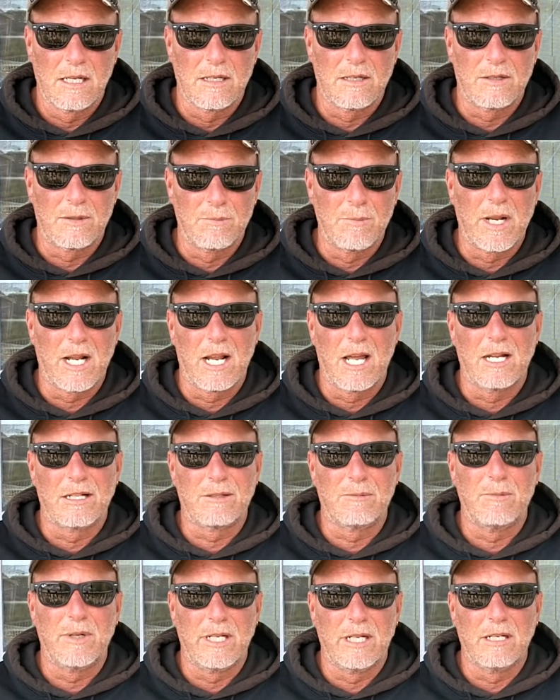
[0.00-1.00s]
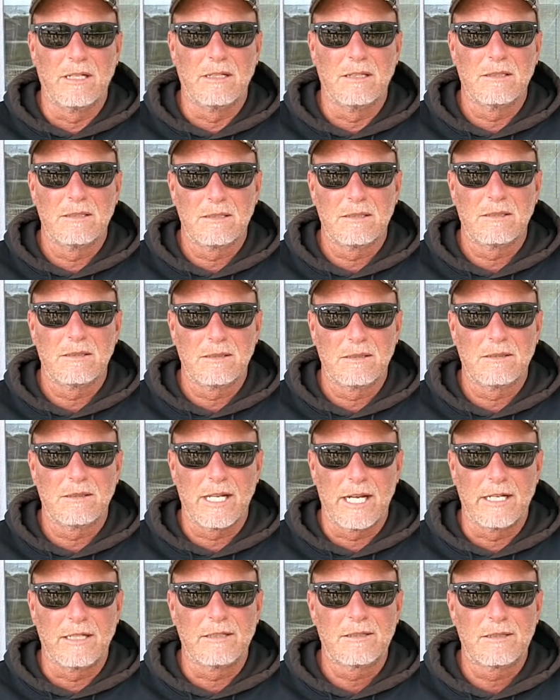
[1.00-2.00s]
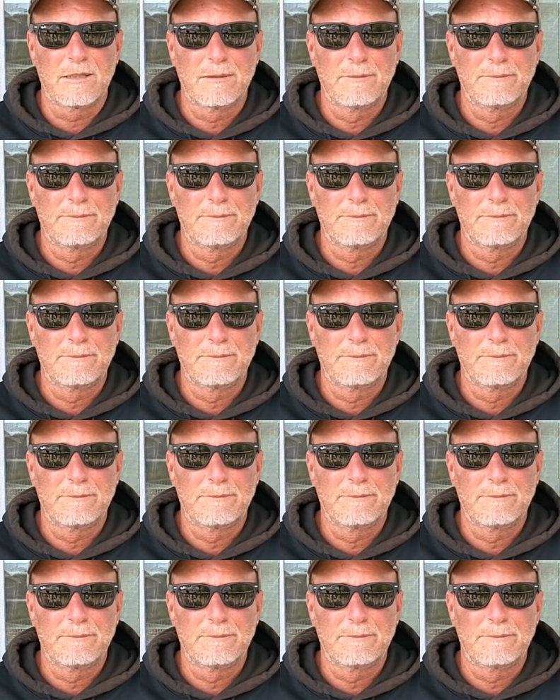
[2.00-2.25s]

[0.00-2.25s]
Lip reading: it's meant a lot to me. Thanks.